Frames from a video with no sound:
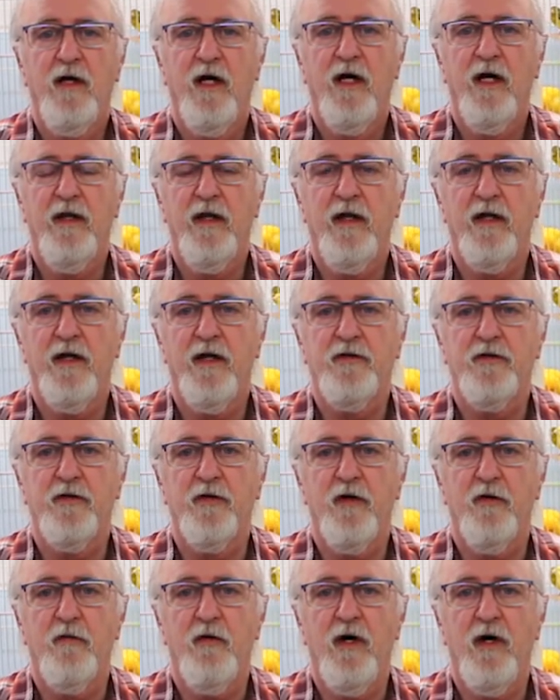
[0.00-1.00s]
and then I
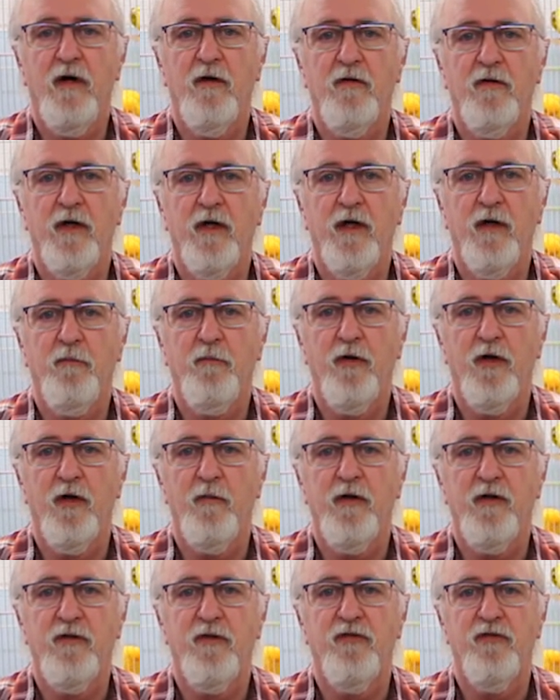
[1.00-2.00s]
turn around and put
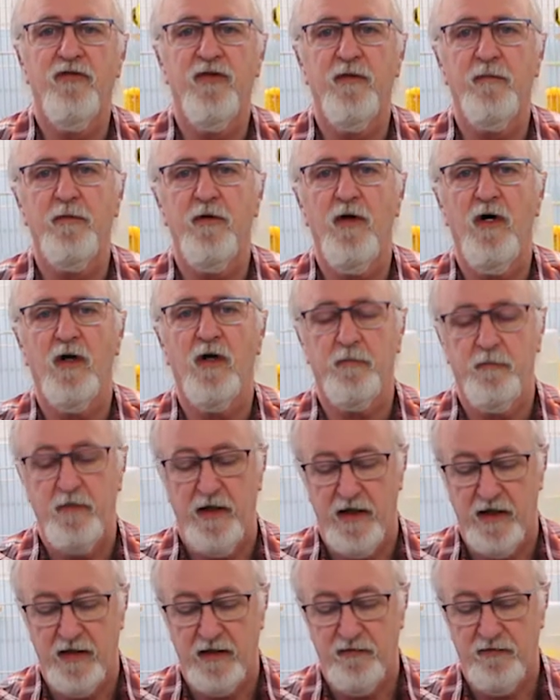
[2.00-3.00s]
them into Ziploc
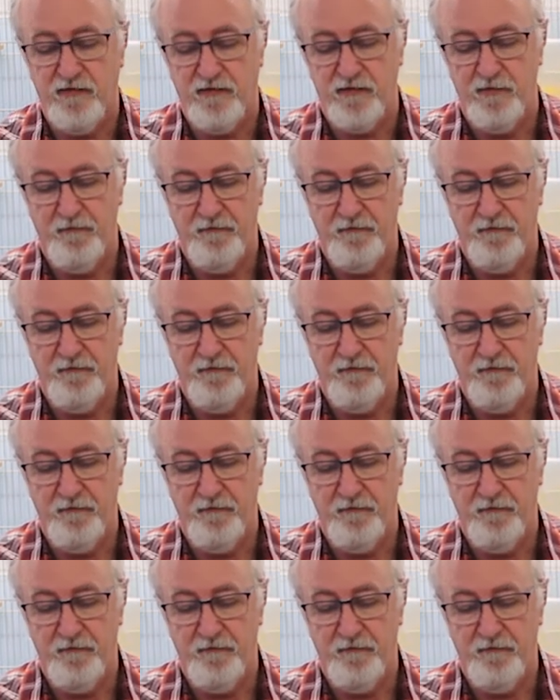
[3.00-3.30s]
bags,